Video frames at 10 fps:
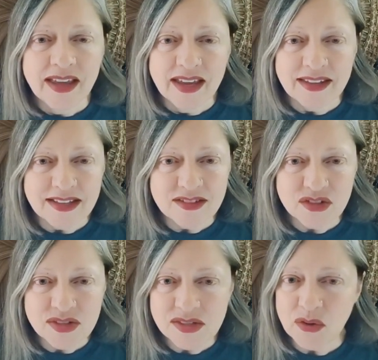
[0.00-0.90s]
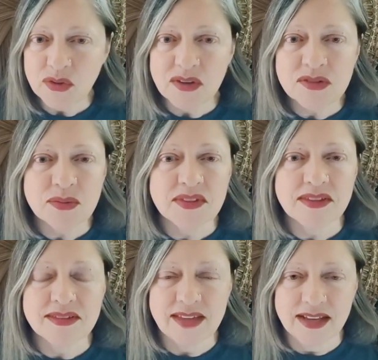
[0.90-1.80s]
And that just so goes with
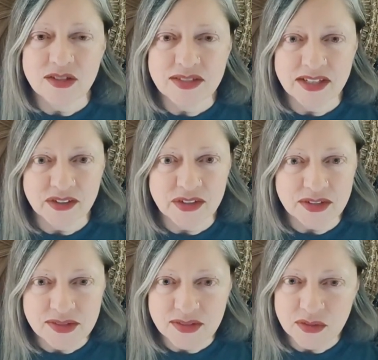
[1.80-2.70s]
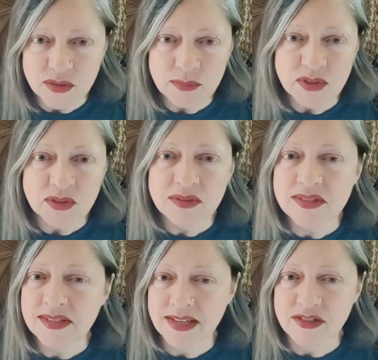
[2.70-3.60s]
the Sagittarius new moon,
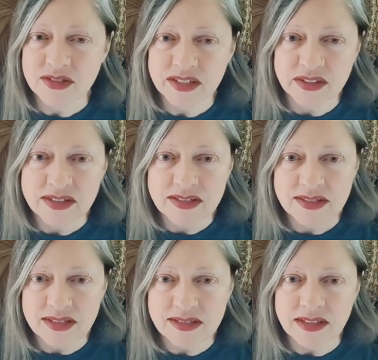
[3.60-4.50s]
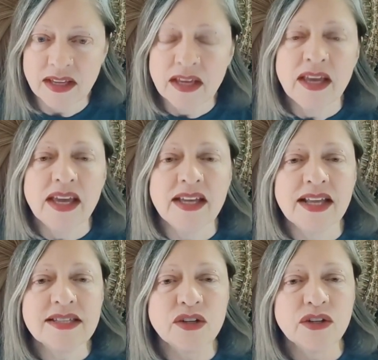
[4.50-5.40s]
Sagittarius season. And
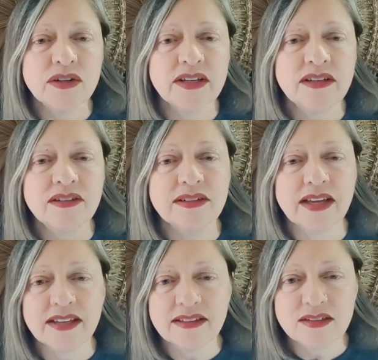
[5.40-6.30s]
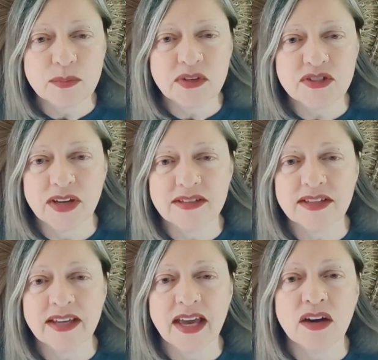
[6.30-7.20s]
that's her inner light that's
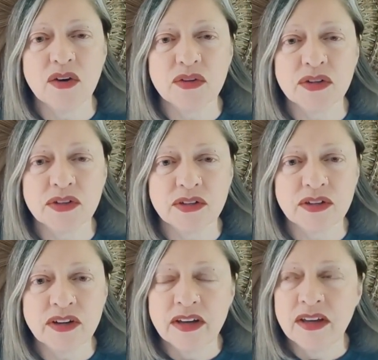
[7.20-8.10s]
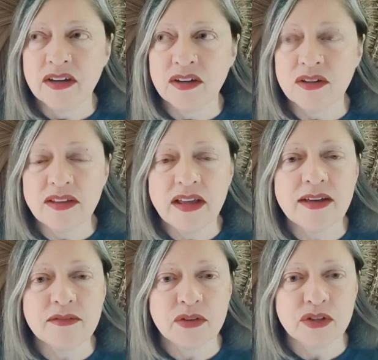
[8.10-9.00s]
projecting out, her
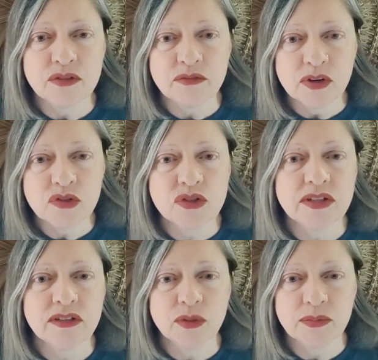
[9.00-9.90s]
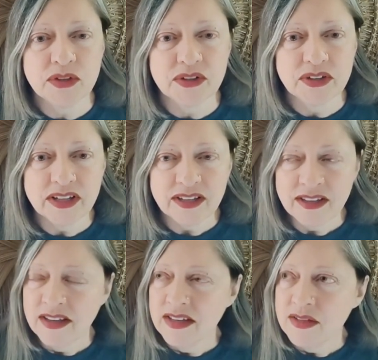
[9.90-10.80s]
love, her devotion, her purity.
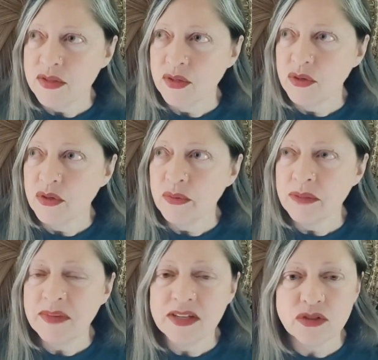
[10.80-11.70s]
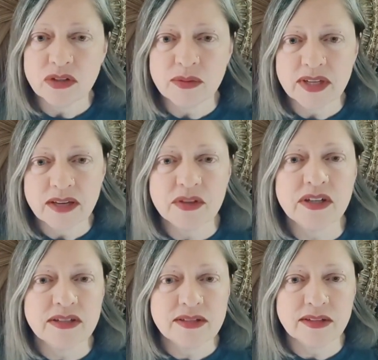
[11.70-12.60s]
So you want to make sure whatever
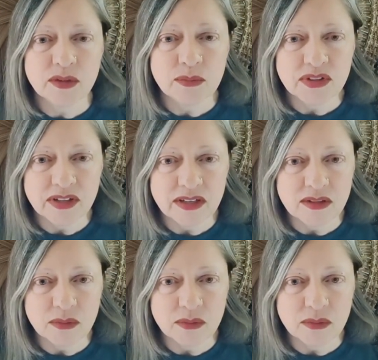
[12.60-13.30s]
it is that you're building in the